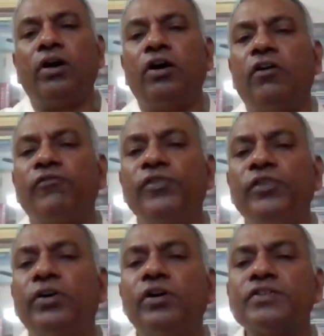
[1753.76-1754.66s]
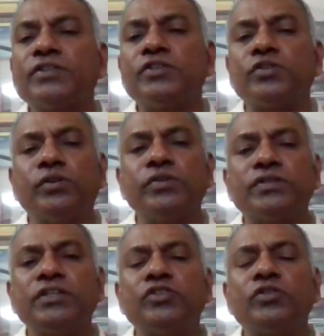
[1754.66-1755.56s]
of those
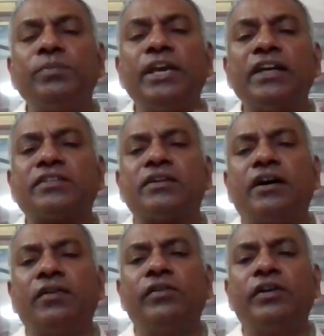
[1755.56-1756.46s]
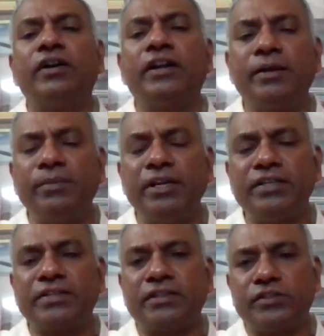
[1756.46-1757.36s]
chosen to be extraordinary
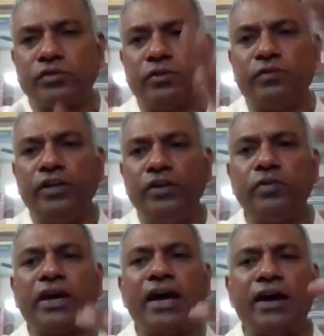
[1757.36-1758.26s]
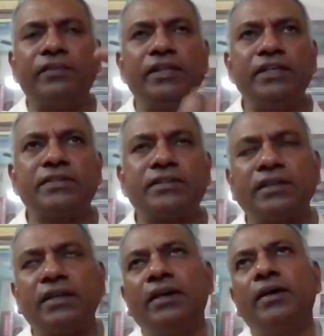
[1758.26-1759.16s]
ministers. So when you have
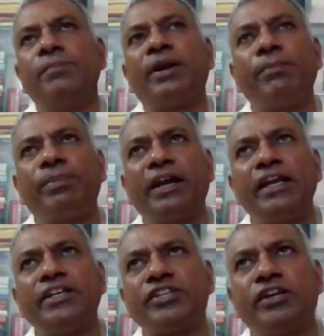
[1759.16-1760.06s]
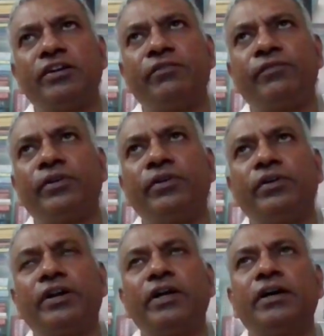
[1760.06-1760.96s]
this preparation
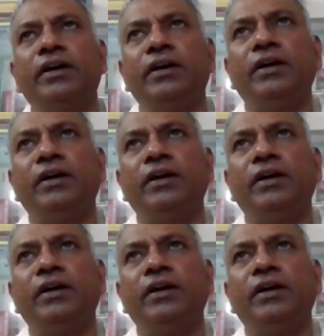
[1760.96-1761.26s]
for